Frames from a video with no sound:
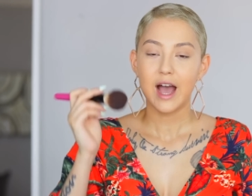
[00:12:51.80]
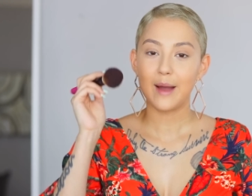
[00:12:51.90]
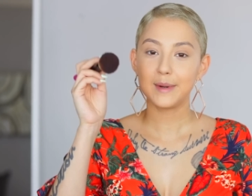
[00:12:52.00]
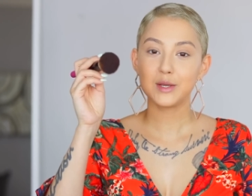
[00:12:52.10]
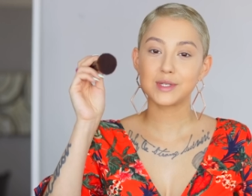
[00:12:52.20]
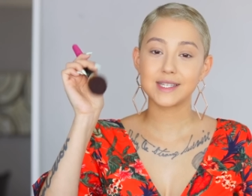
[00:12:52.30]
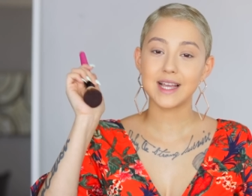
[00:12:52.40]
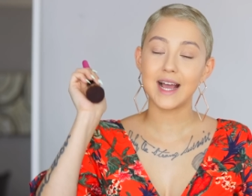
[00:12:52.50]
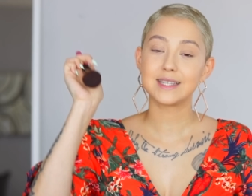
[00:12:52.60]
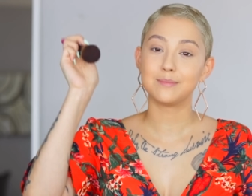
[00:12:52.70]
I'm gonna use this
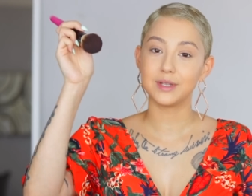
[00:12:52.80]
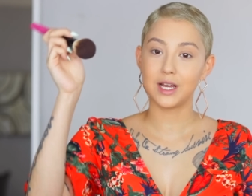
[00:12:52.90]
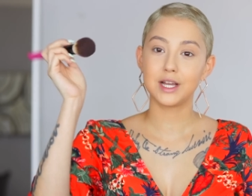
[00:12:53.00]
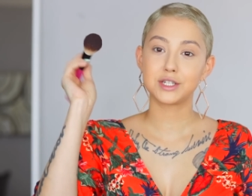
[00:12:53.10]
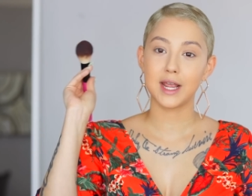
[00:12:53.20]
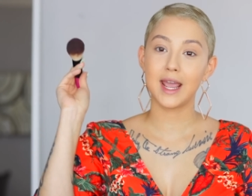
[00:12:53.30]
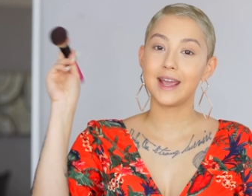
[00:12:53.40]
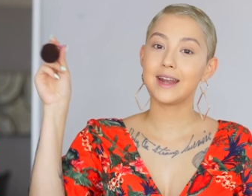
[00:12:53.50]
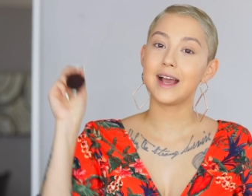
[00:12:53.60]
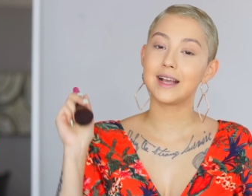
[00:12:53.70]
as blush
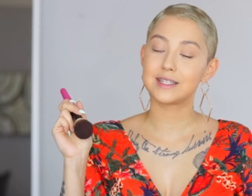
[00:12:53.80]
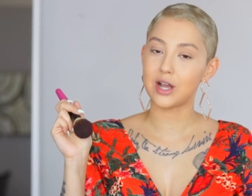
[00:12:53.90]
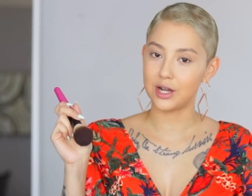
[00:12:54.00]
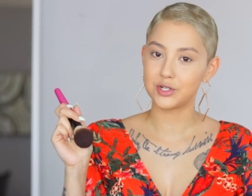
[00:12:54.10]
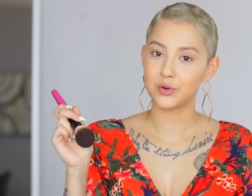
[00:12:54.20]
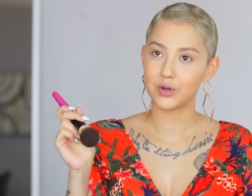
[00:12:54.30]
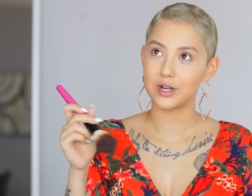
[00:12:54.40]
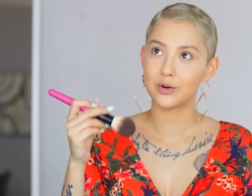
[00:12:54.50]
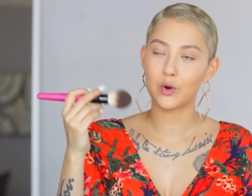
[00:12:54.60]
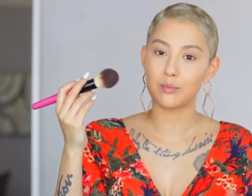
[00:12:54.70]
and as contour
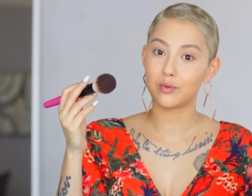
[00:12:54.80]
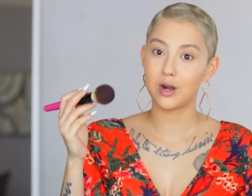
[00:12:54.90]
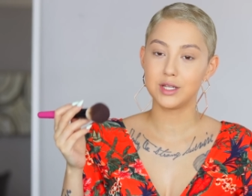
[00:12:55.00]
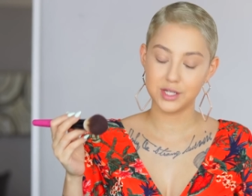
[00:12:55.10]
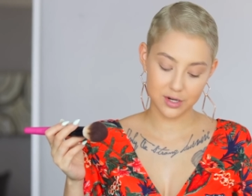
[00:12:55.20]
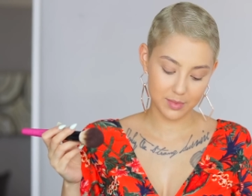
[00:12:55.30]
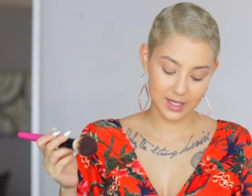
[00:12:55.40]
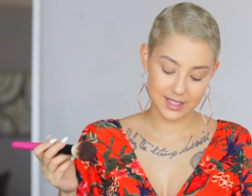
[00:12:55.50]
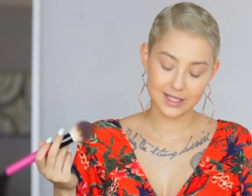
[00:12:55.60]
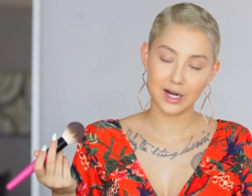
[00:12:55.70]
or bronzer
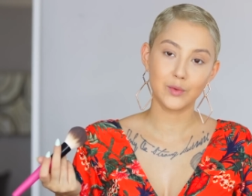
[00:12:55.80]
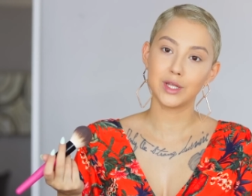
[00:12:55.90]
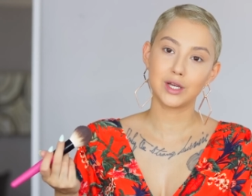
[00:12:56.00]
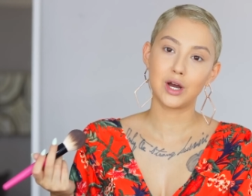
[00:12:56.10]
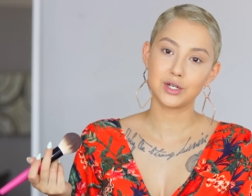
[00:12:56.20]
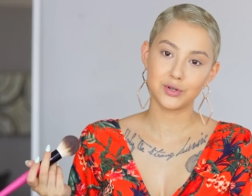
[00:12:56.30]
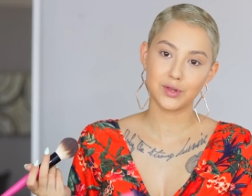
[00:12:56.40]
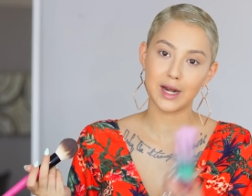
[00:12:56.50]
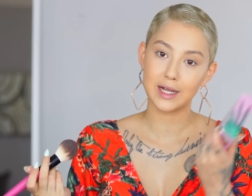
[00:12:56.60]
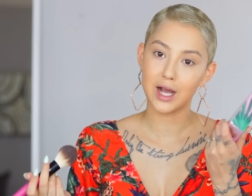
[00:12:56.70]
because it's not really contour
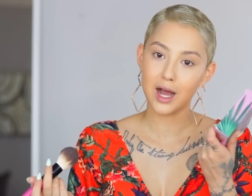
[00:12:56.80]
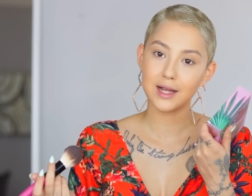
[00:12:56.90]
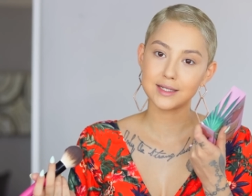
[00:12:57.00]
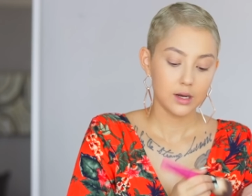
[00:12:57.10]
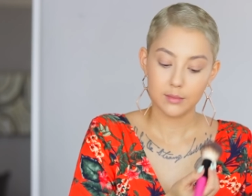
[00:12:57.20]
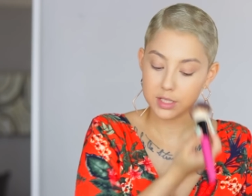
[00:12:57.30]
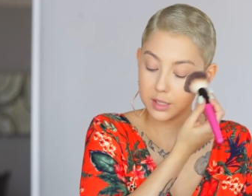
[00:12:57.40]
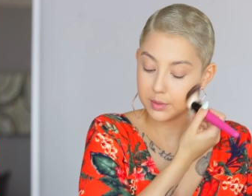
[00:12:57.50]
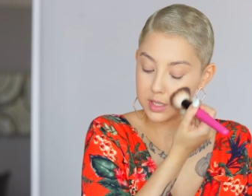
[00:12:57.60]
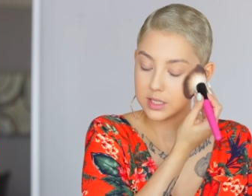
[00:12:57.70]
that I got. And I'm just
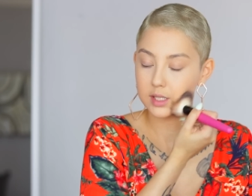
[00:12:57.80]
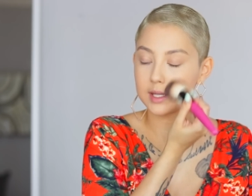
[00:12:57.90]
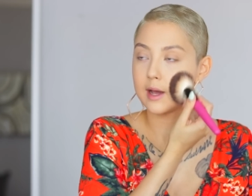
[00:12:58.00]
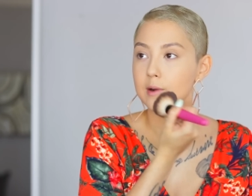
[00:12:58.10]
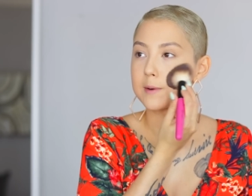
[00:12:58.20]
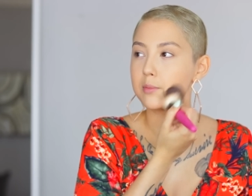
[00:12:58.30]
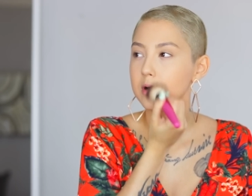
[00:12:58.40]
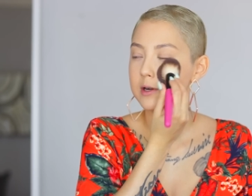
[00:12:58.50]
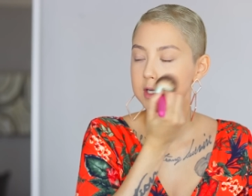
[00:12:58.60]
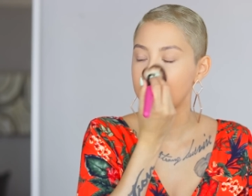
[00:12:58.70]
gonna put this on like the outer
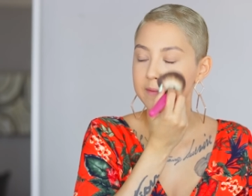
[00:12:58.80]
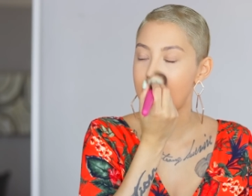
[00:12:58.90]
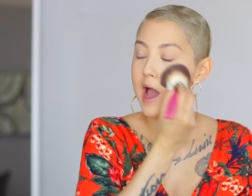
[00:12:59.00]
portion of my face.